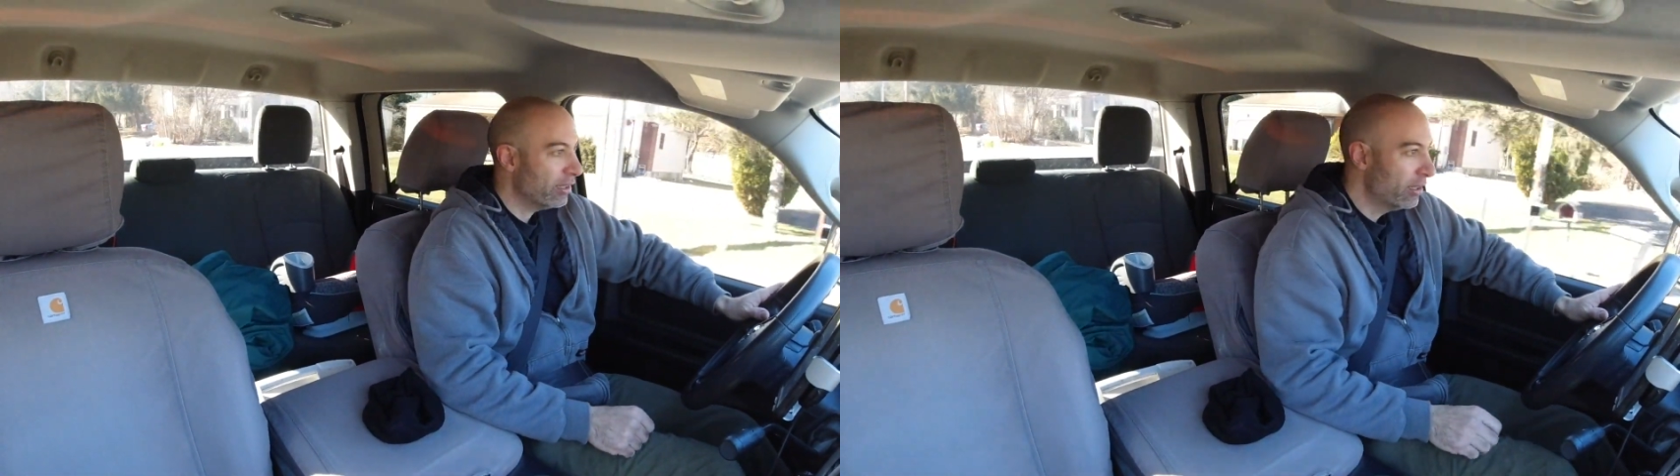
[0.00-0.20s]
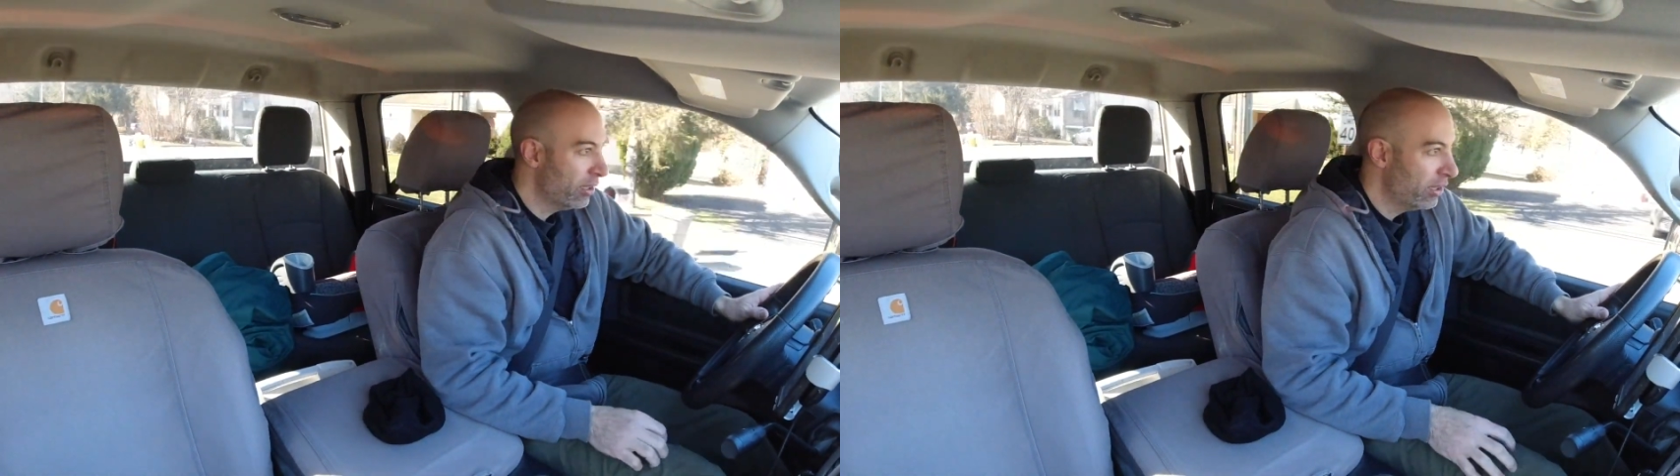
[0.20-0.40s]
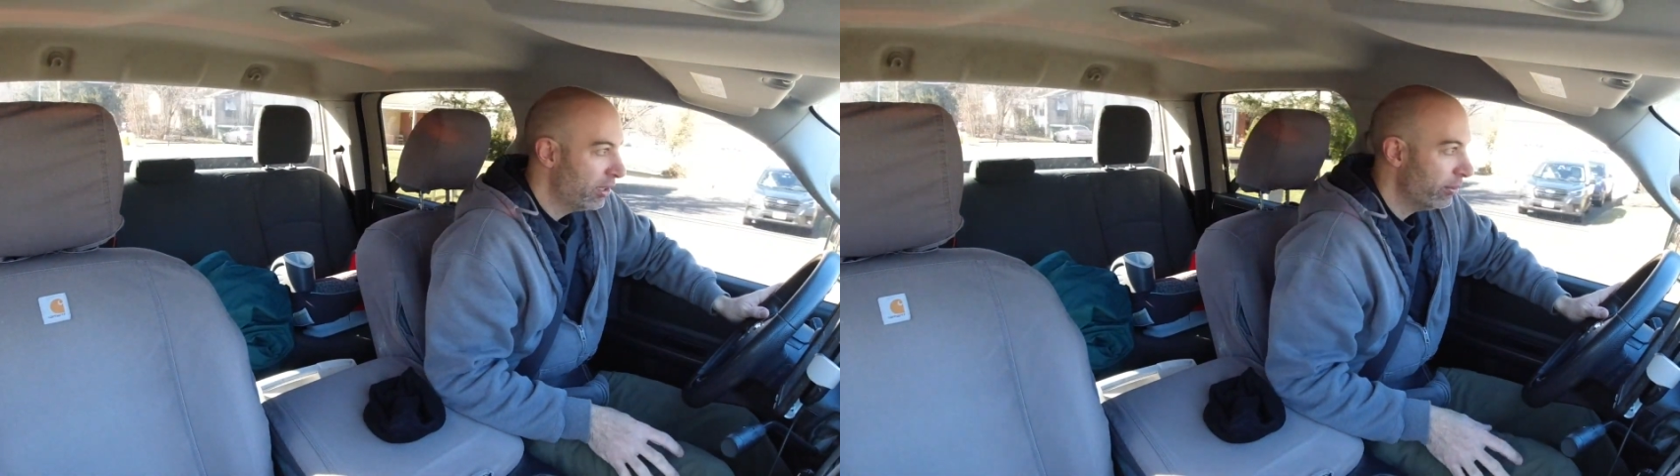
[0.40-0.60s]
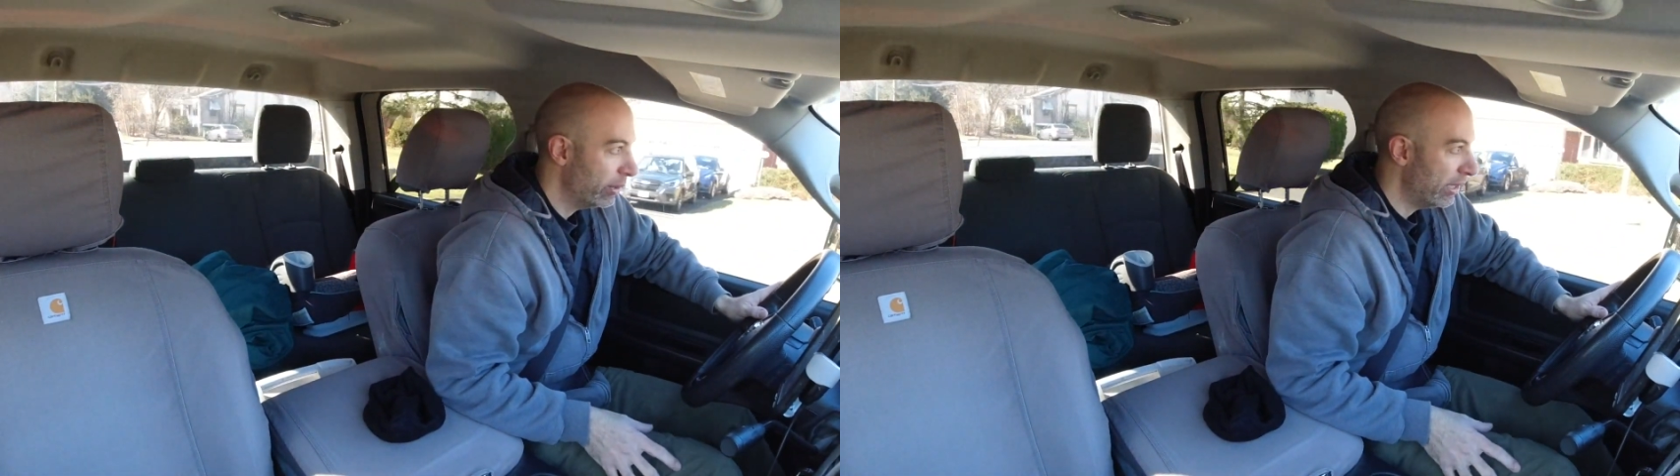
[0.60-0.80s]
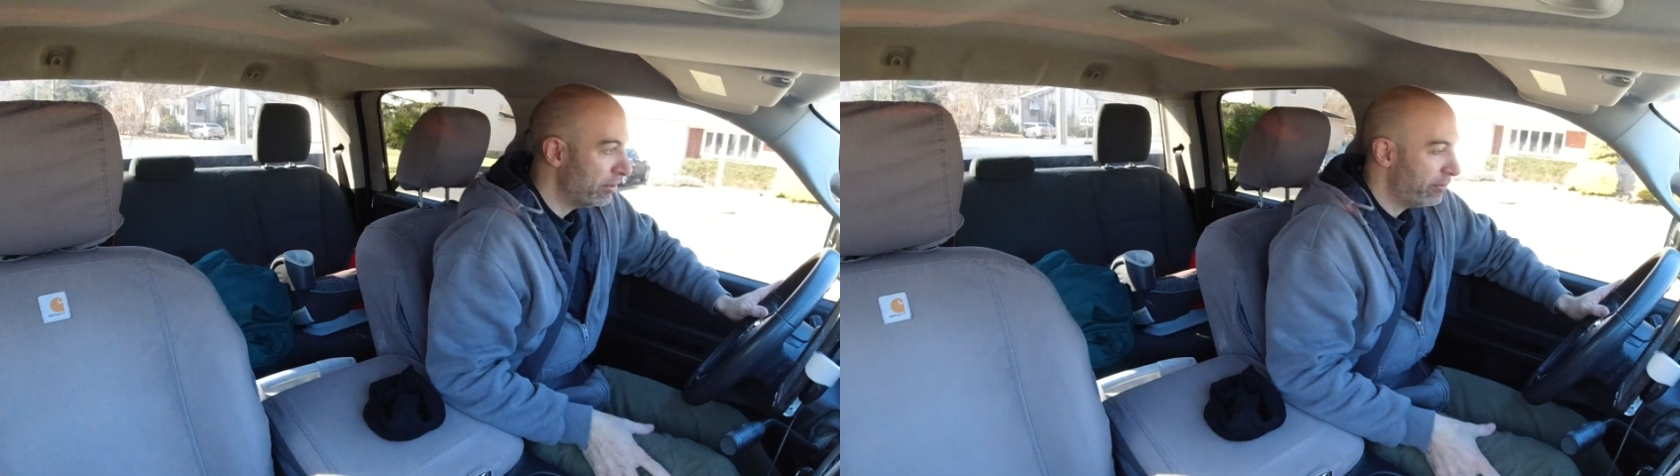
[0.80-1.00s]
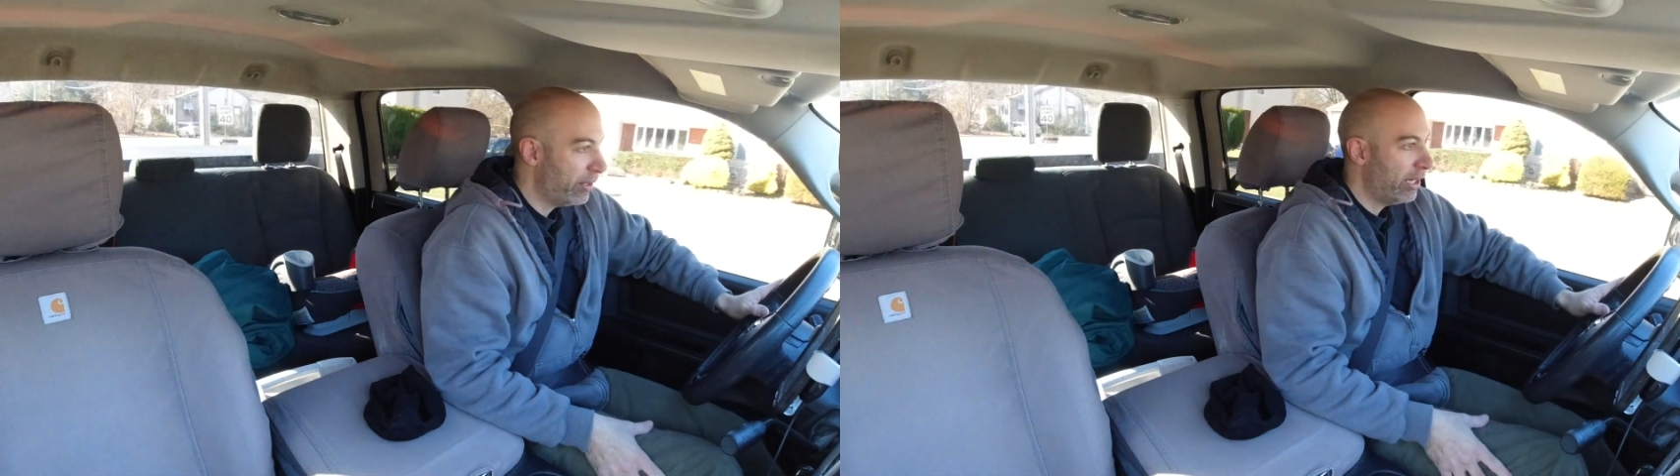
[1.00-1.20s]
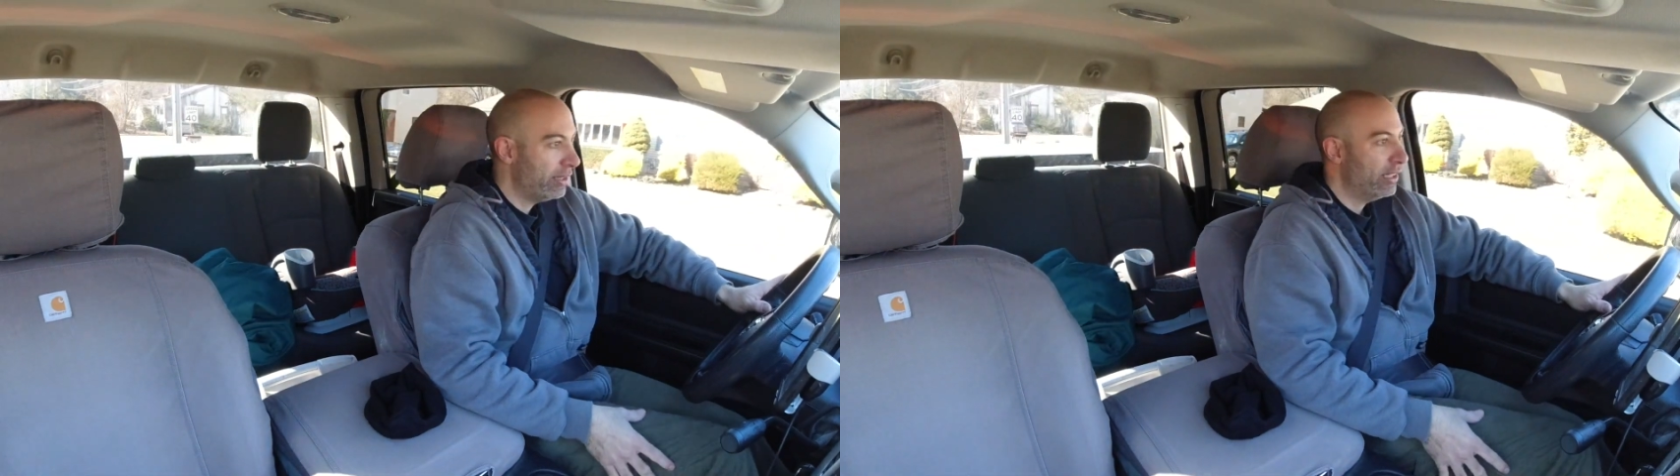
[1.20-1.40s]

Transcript: So that's fine.